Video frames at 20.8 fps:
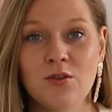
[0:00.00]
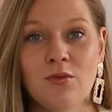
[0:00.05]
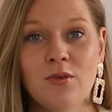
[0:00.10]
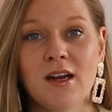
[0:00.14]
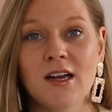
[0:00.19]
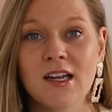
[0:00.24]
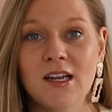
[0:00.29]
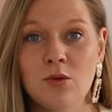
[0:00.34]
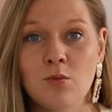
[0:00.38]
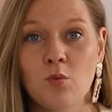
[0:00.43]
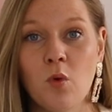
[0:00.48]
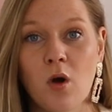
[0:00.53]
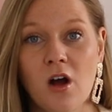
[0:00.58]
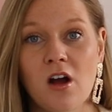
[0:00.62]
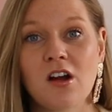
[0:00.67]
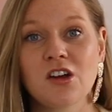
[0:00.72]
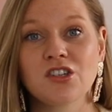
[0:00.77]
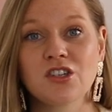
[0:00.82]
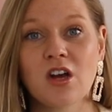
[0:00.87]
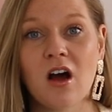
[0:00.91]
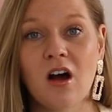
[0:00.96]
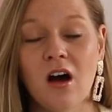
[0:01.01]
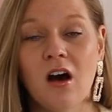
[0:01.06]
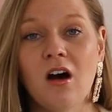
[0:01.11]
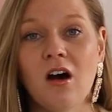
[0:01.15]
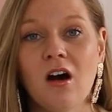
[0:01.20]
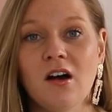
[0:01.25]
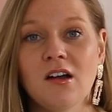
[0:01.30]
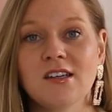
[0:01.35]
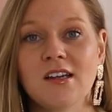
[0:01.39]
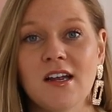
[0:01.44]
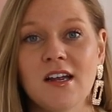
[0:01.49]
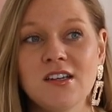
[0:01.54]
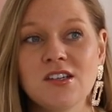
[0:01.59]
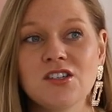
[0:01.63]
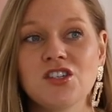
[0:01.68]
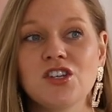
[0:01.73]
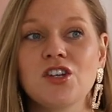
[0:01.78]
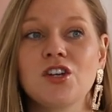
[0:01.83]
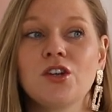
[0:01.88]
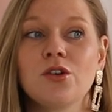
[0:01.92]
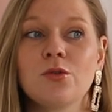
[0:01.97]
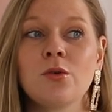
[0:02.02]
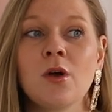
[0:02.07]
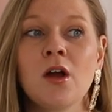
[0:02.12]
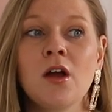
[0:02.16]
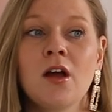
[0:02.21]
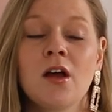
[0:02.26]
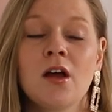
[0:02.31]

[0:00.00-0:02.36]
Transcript: really worked hard into